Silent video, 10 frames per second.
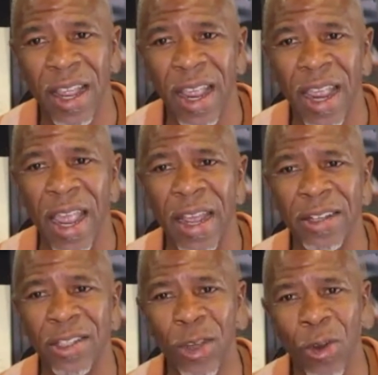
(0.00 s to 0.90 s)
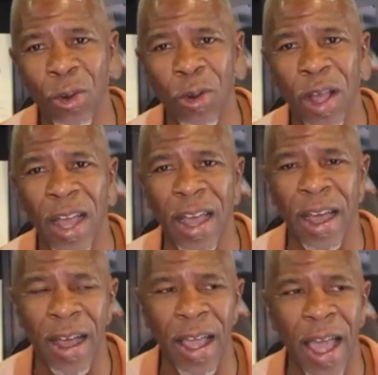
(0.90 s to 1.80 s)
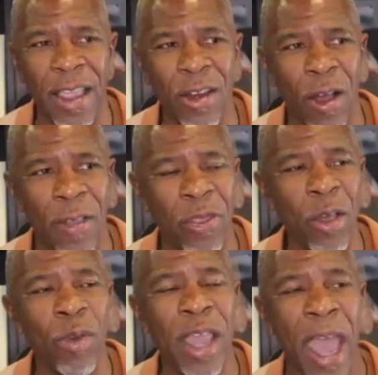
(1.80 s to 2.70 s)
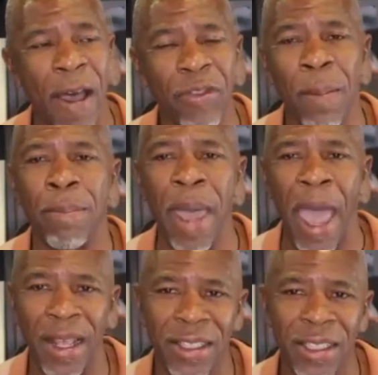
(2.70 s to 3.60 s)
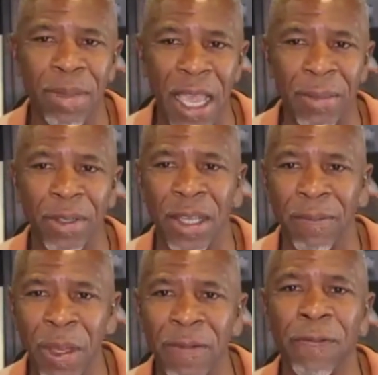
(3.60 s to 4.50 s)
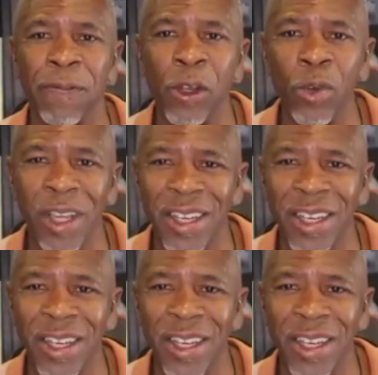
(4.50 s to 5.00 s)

And so, I think we have to balance and be able to be fluent